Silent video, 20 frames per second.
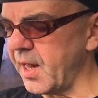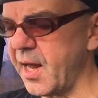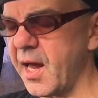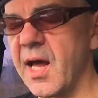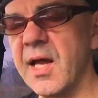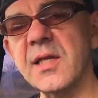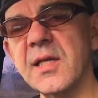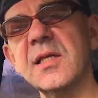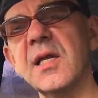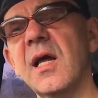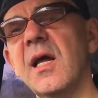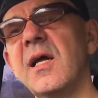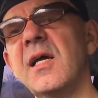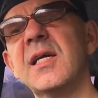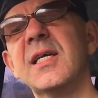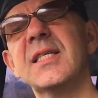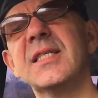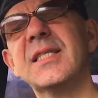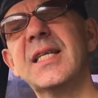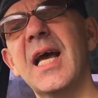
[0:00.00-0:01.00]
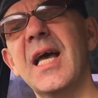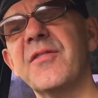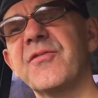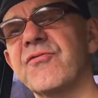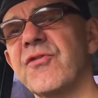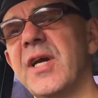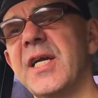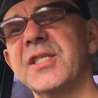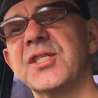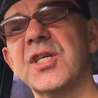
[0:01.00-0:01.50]
And
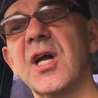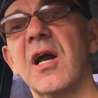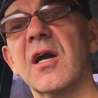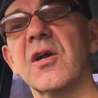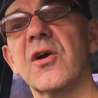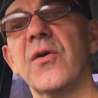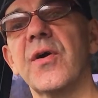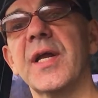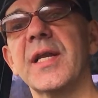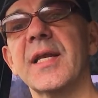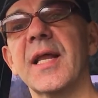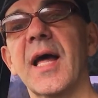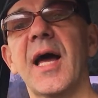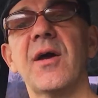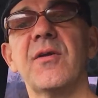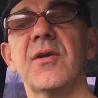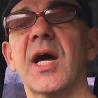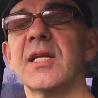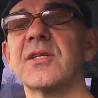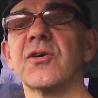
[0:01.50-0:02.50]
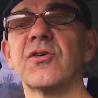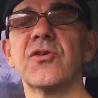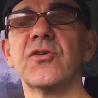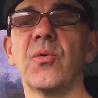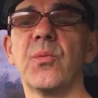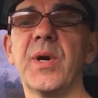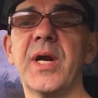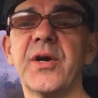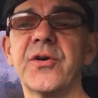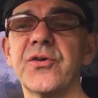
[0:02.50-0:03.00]
death rates are going down. I don't
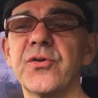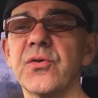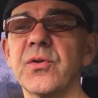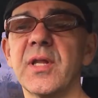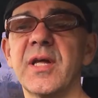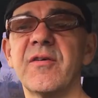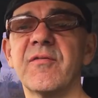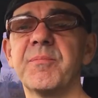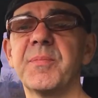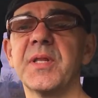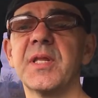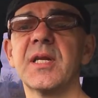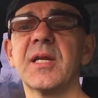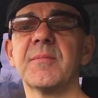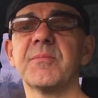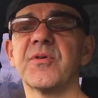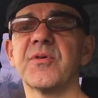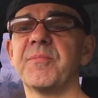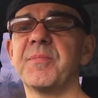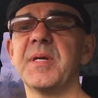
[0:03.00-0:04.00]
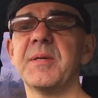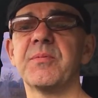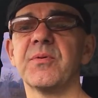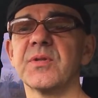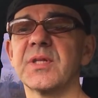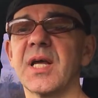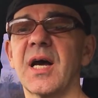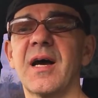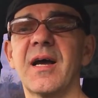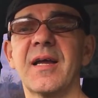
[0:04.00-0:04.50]
know where you live, but the number of
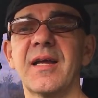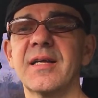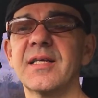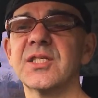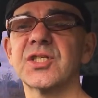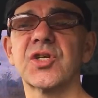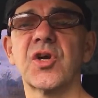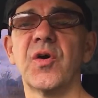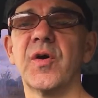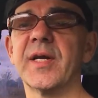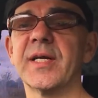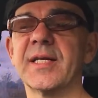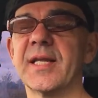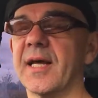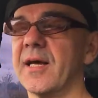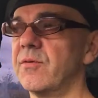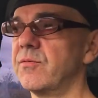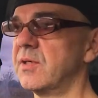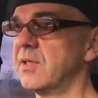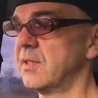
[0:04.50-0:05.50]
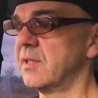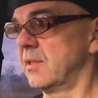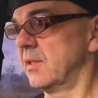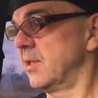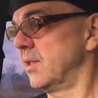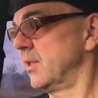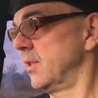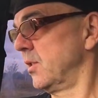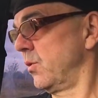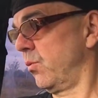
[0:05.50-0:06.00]
people dying is going down
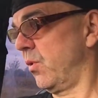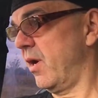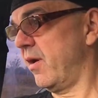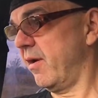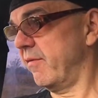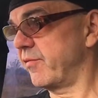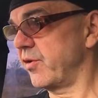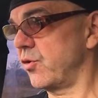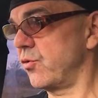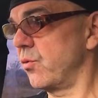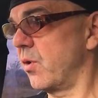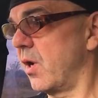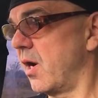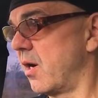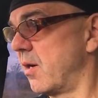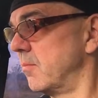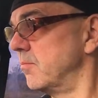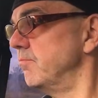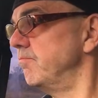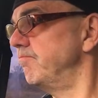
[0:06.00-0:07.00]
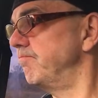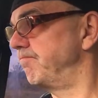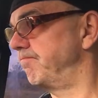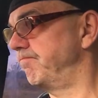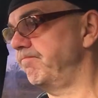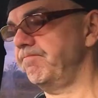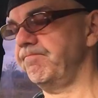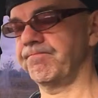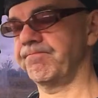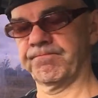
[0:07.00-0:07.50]
wherever you are
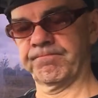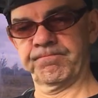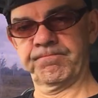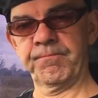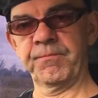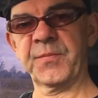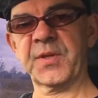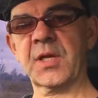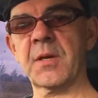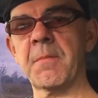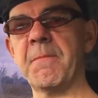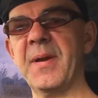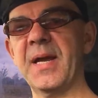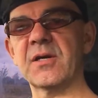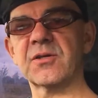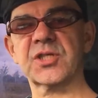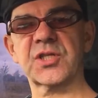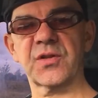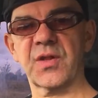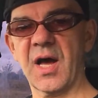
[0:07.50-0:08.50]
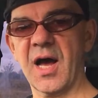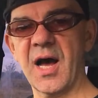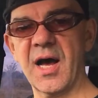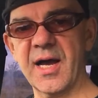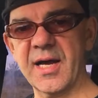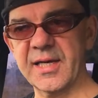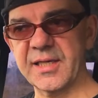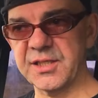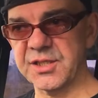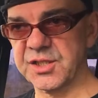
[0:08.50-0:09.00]
compared to the
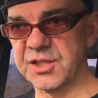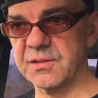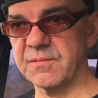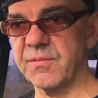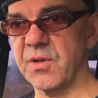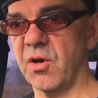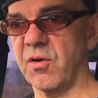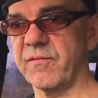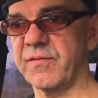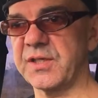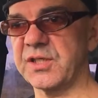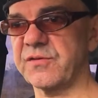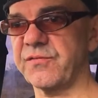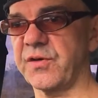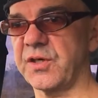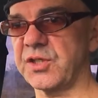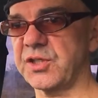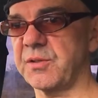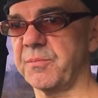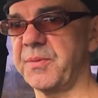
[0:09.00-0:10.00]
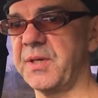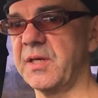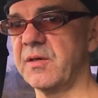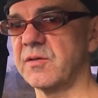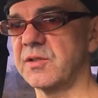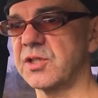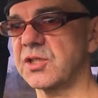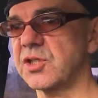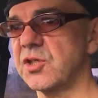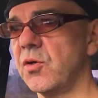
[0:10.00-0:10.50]
highs of its first
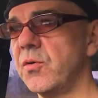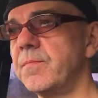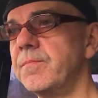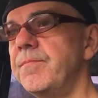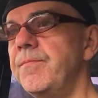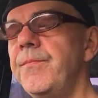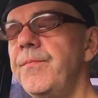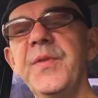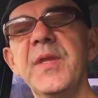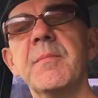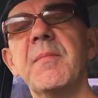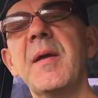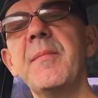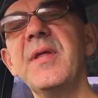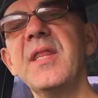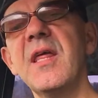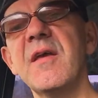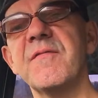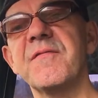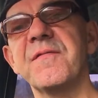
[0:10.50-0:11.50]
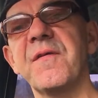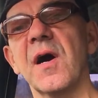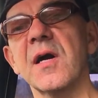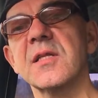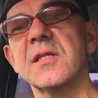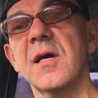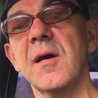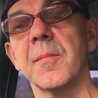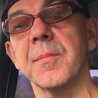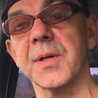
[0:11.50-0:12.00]
appearance. So maybe they
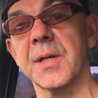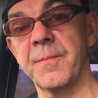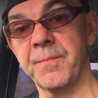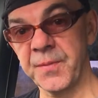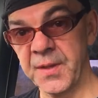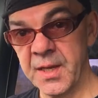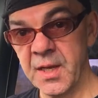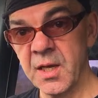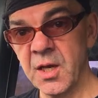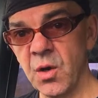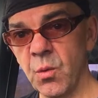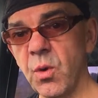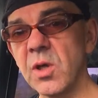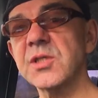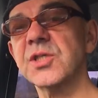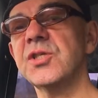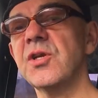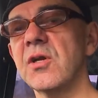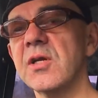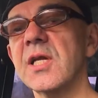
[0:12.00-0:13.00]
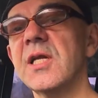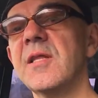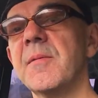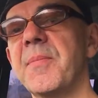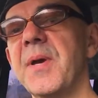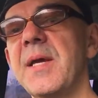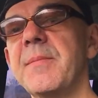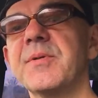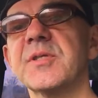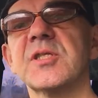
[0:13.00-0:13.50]
fucked up. What's not in the
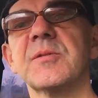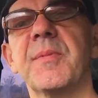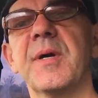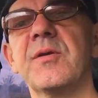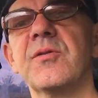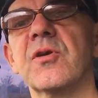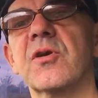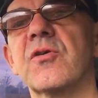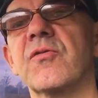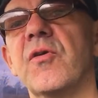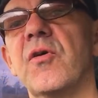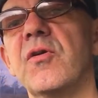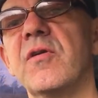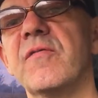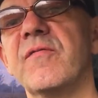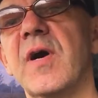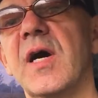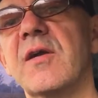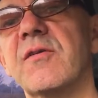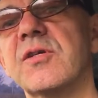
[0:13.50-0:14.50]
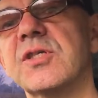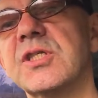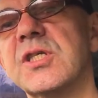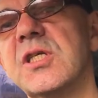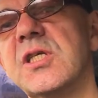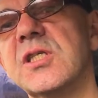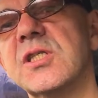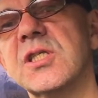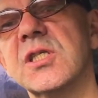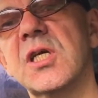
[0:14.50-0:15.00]
papers about the coronavirus
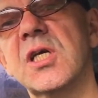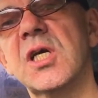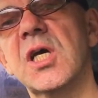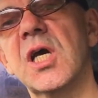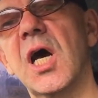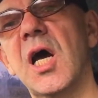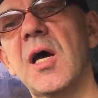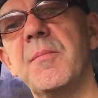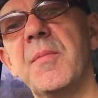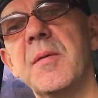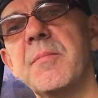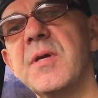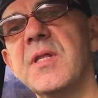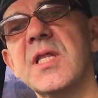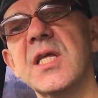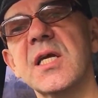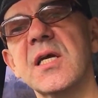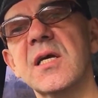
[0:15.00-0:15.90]
is maybe